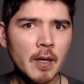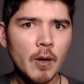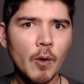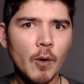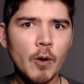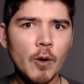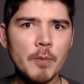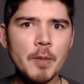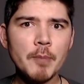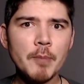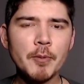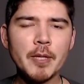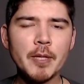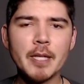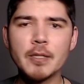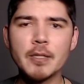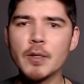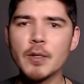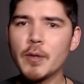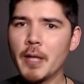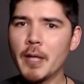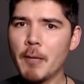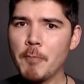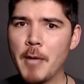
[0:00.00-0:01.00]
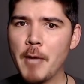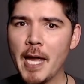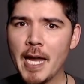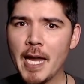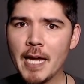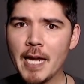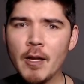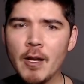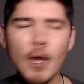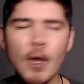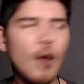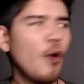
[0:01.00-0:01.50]
or people that don't get
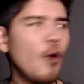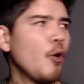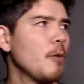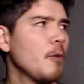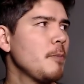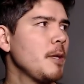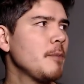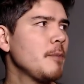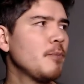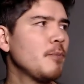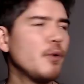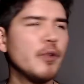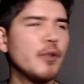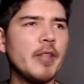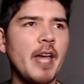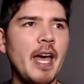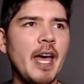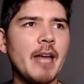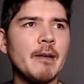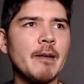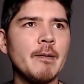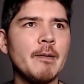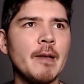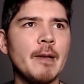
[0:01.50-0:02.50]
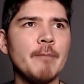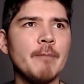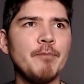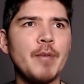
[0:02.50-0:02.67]
paid or people that